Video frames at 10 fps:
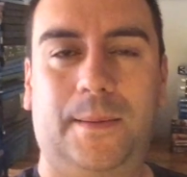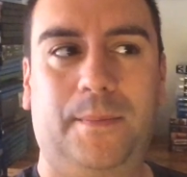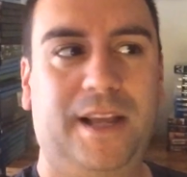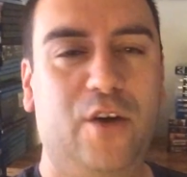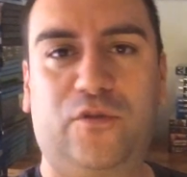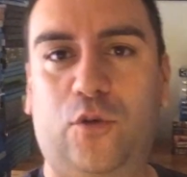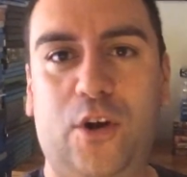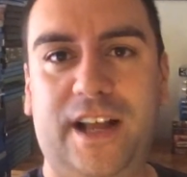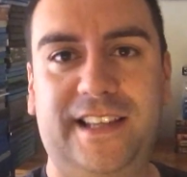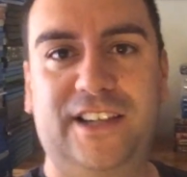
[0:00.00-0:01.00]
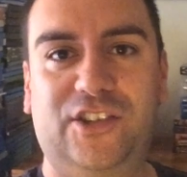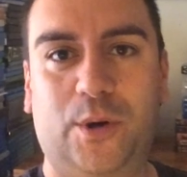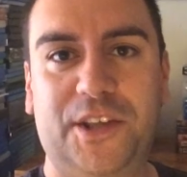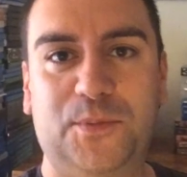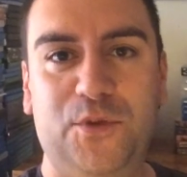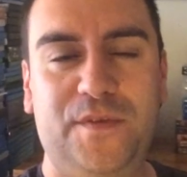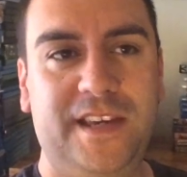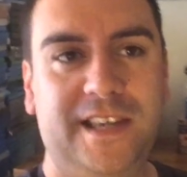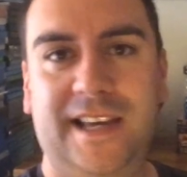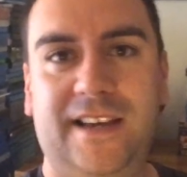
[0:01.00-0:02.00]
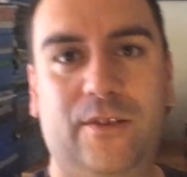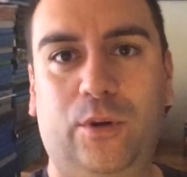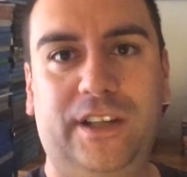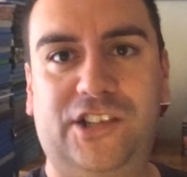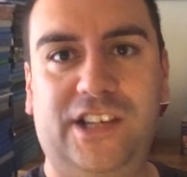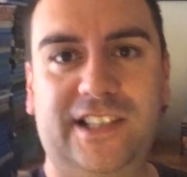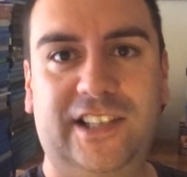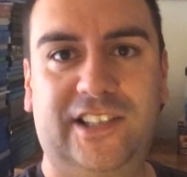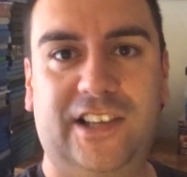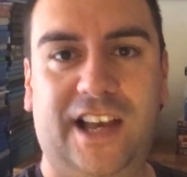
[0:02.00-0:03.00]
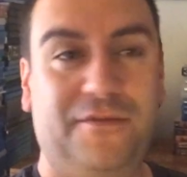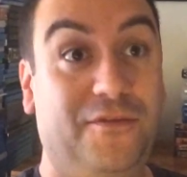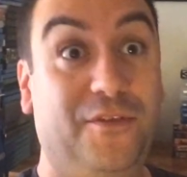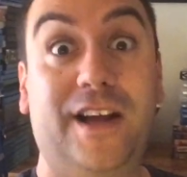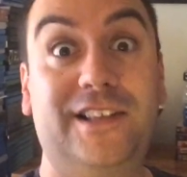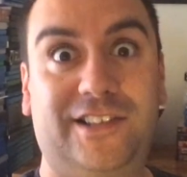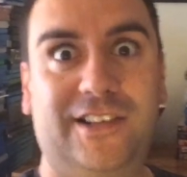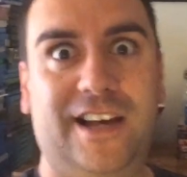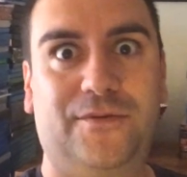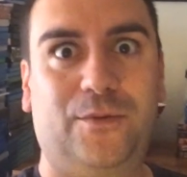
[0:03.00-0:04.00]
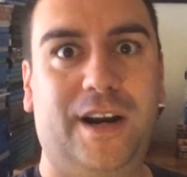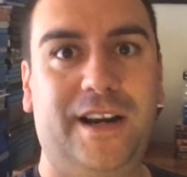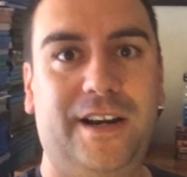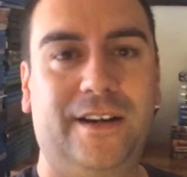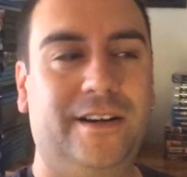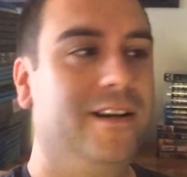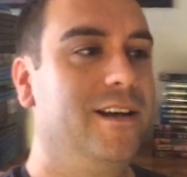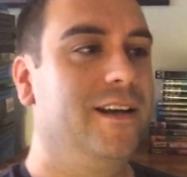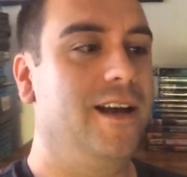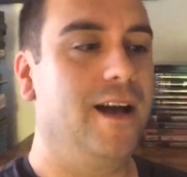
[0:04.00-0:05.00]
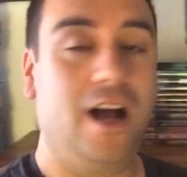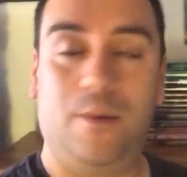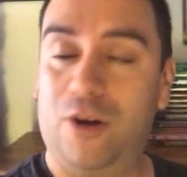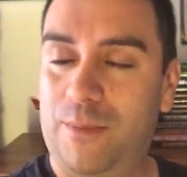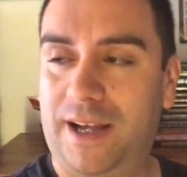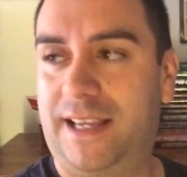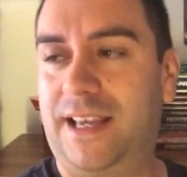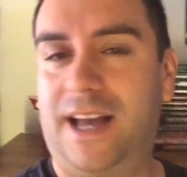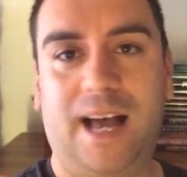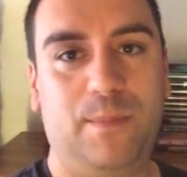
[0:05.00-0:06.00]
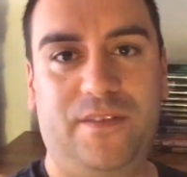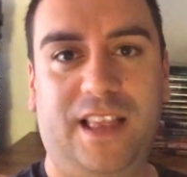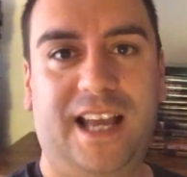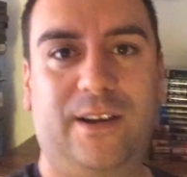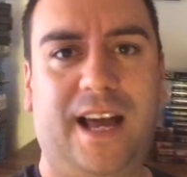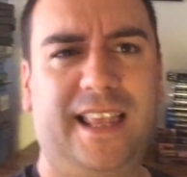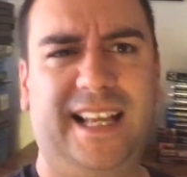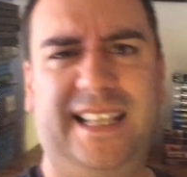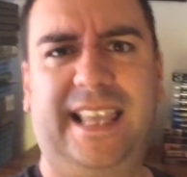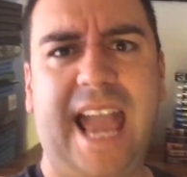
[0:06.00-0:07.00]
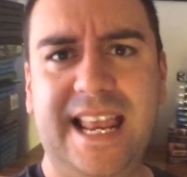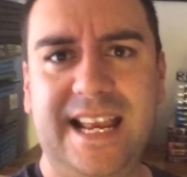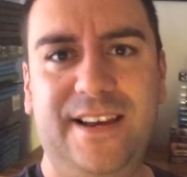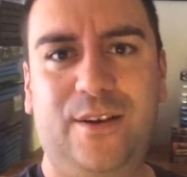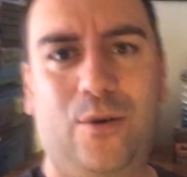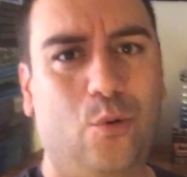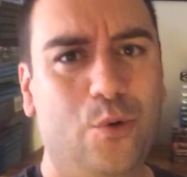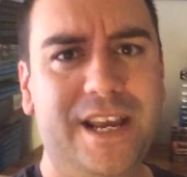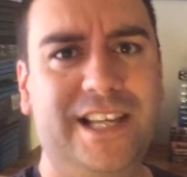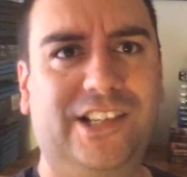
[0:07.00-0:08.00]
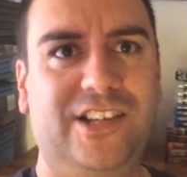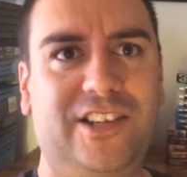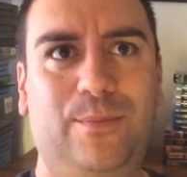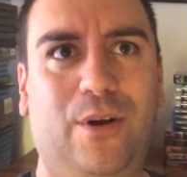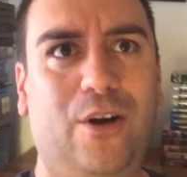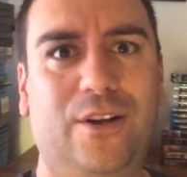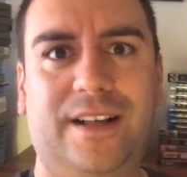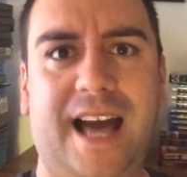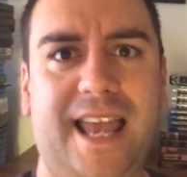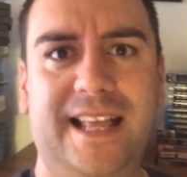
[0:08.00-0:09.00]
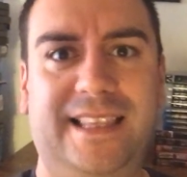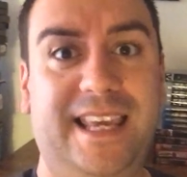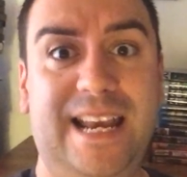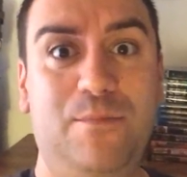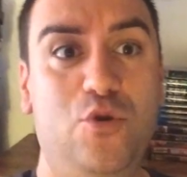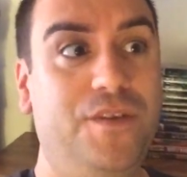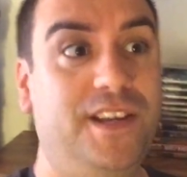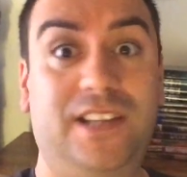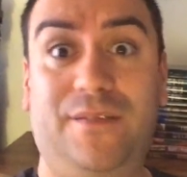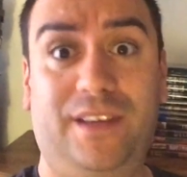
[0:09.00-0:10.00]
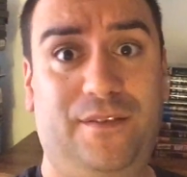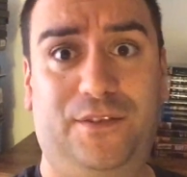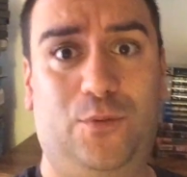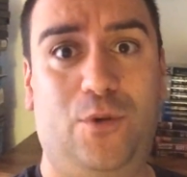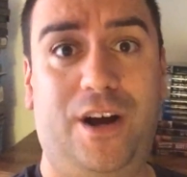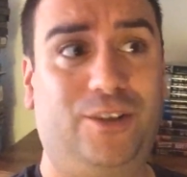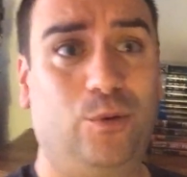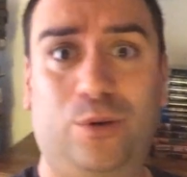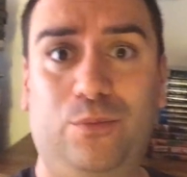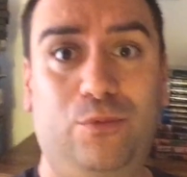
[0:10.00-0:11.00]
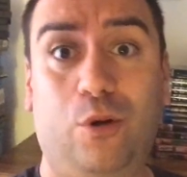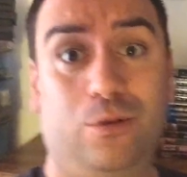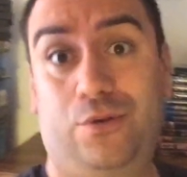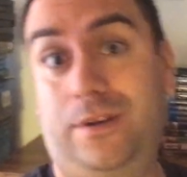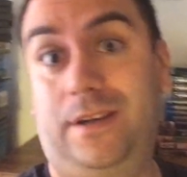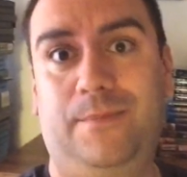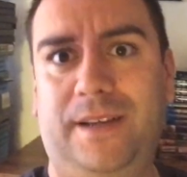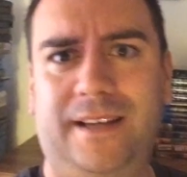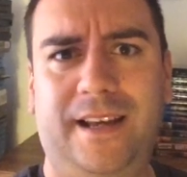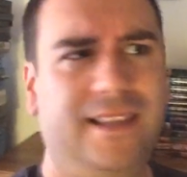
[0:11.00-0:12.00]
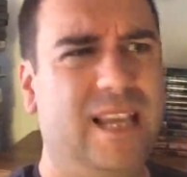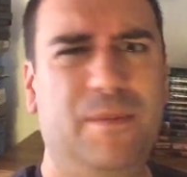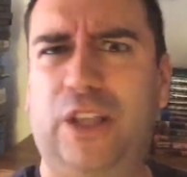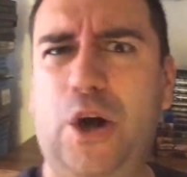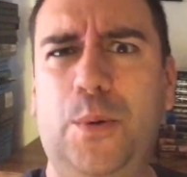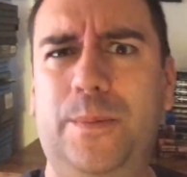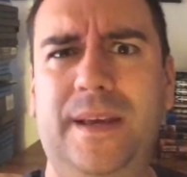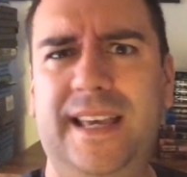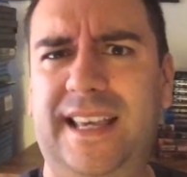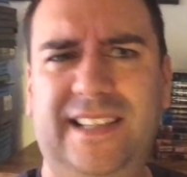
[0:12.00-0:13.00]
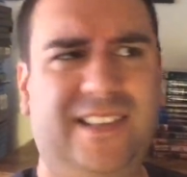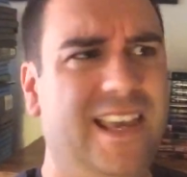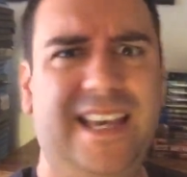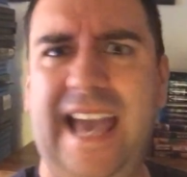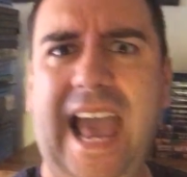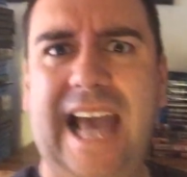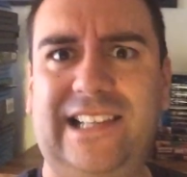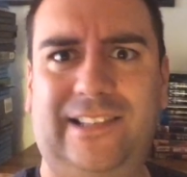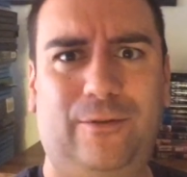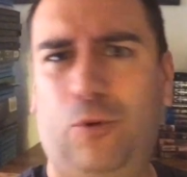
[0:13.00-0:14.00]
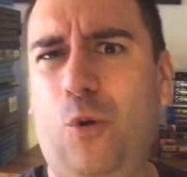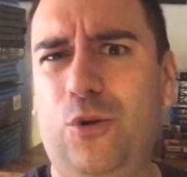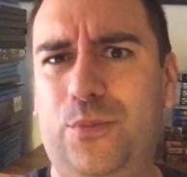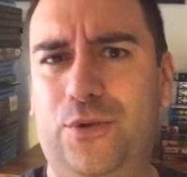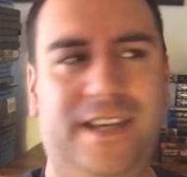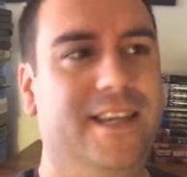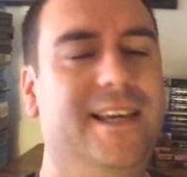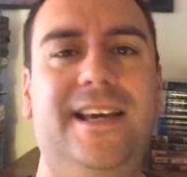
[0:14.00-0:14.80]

But yeah, overall, I did enjoy this movie. Really cheesy stuff, fun stuff right here. Oh my god! But if you like kind of like dated, corny, cheeseball kind of teen movies, definitely give us a watch. Roller Boogie. I mean, name alone is kick ass. Roller Boogie.